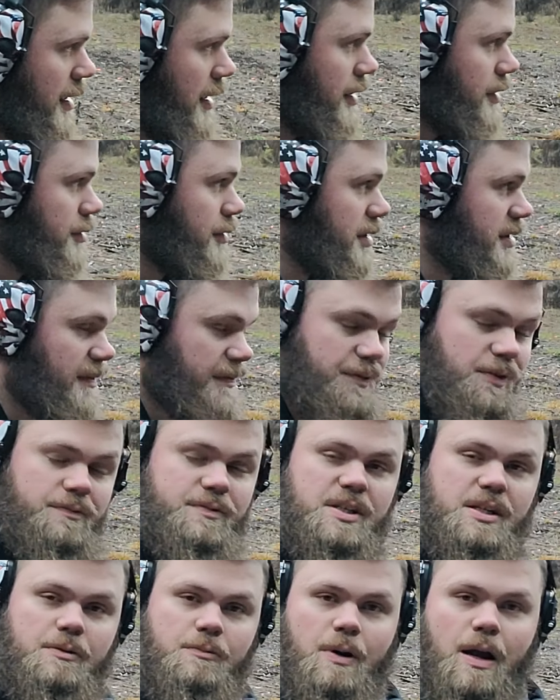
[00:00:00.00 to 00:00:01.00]
include the
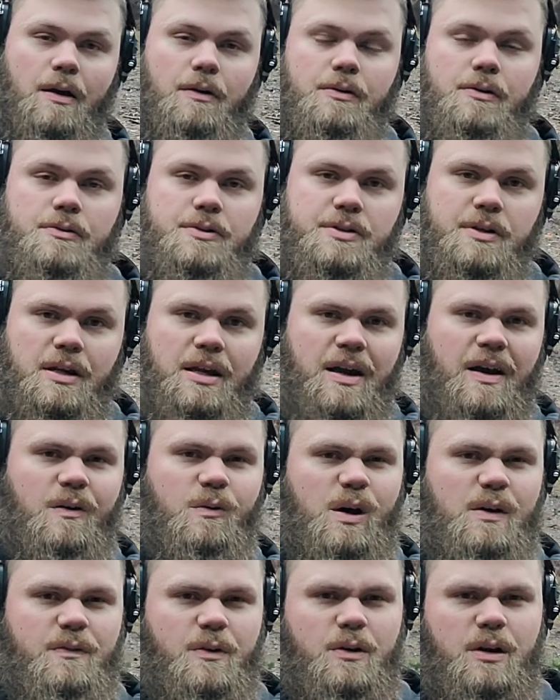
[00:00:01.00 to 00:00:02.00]
15 rounders.
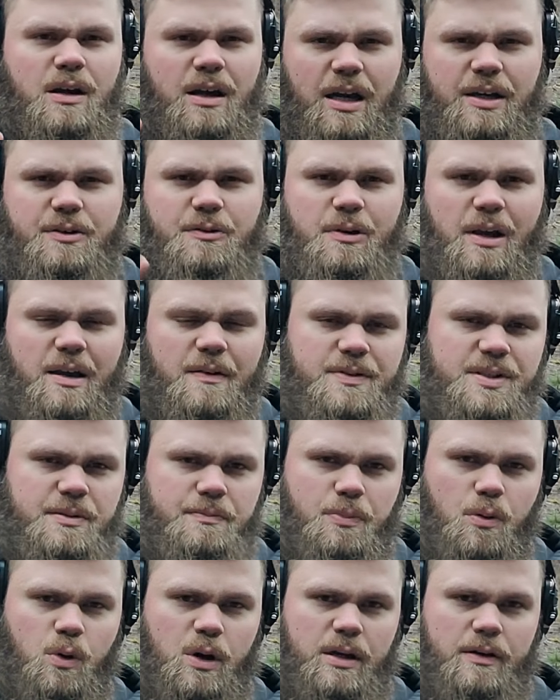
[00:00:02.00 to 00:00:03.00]
However, I do have
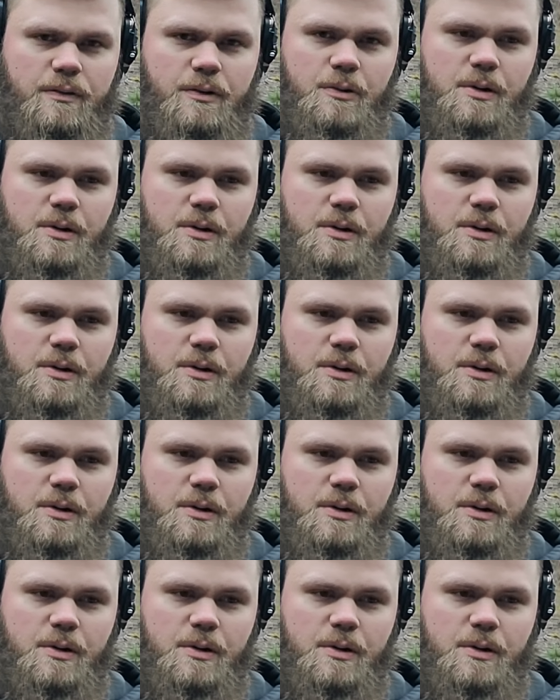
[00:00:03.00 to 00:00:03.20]
some point of